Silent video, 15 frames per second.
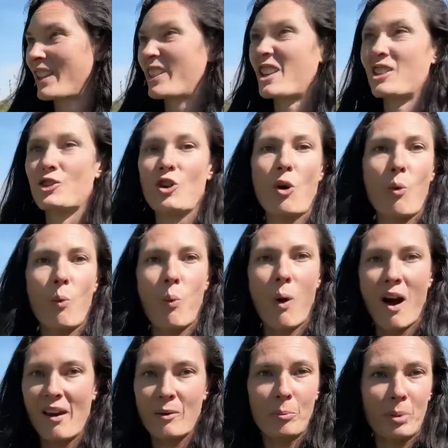there's not
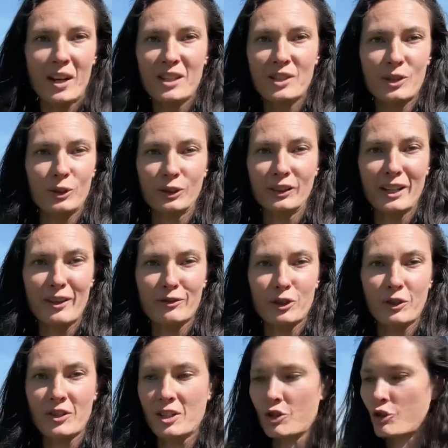one beetle left
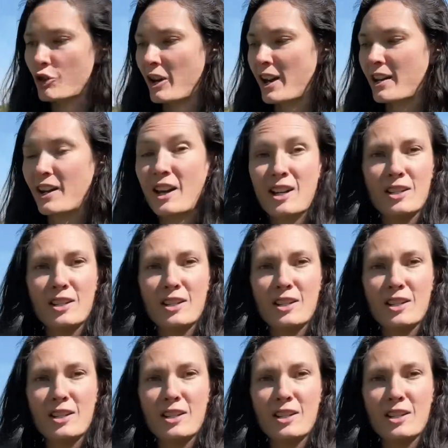on this tree.